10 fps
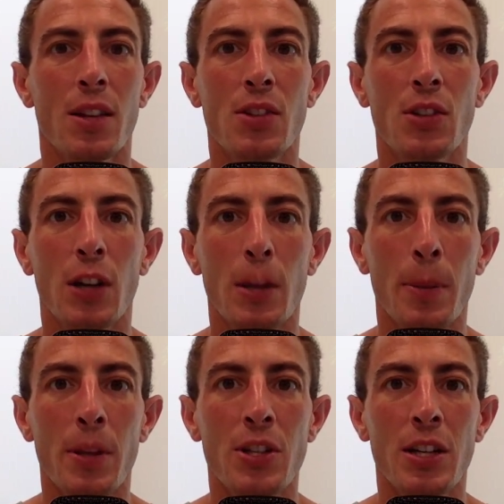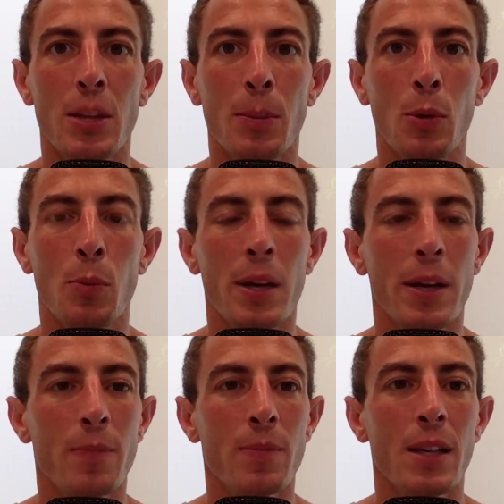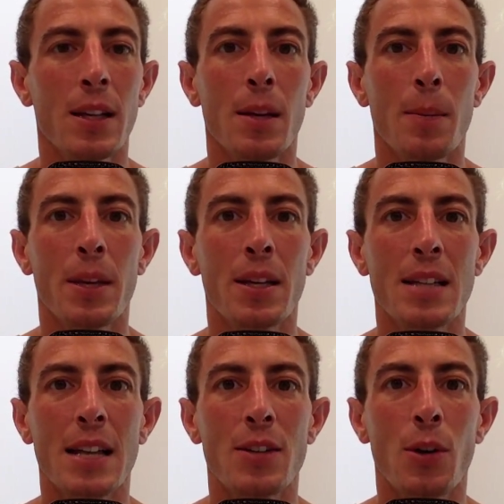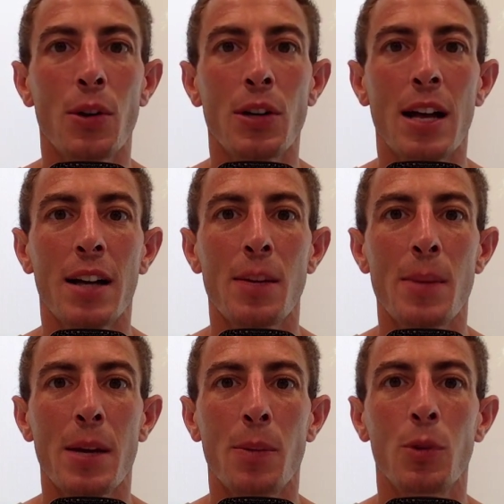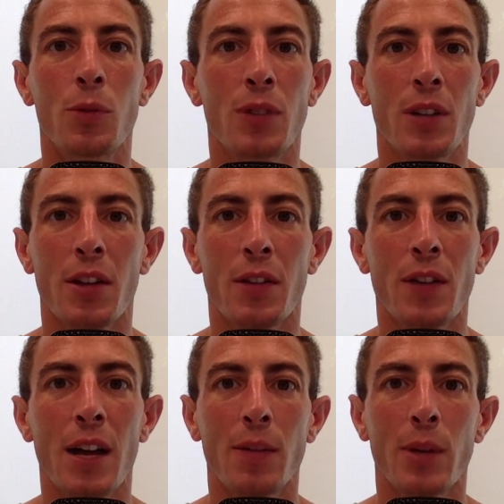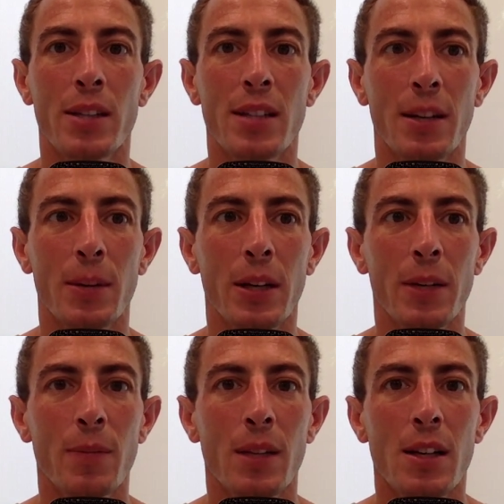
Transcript: the starting pitching and the bullpen because I know they're not going to make a move for another 5 weeks anyway.